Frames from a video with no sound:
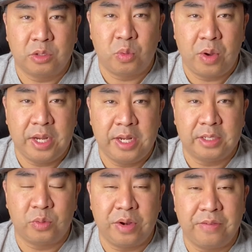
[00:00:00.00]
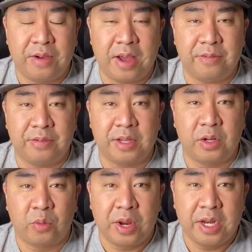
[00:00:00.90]
20 to 25
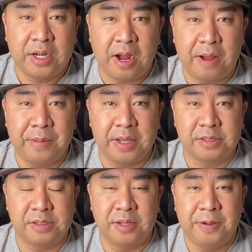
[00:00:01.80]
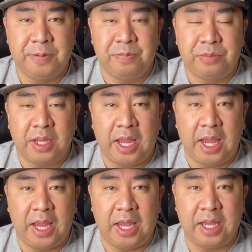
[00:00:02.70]
graded comics.
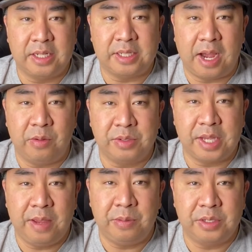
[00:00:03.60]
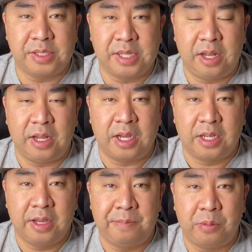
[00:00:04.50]
And I was able to sell a
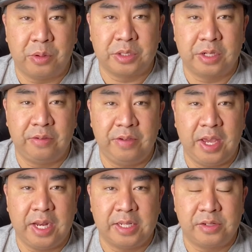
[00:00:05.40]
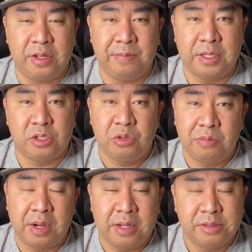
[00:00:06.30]
good portion of it. It's only been 2
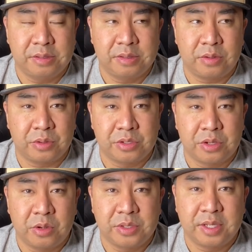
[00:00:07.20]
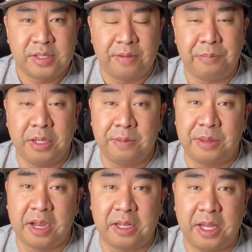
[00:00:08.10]
months or so since I picked up
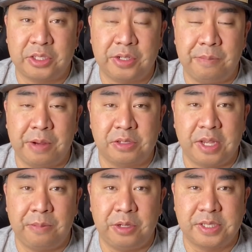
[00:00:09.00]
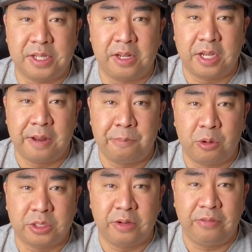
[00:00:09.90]
that collection, but I was able to sell a good
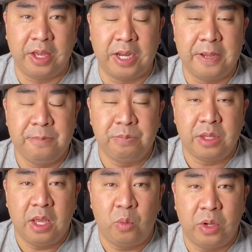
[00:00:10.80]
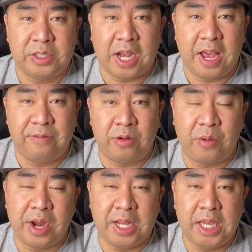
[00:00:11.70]
portion of it, which I have
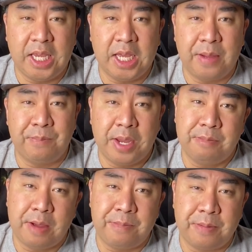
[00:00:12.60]
already made my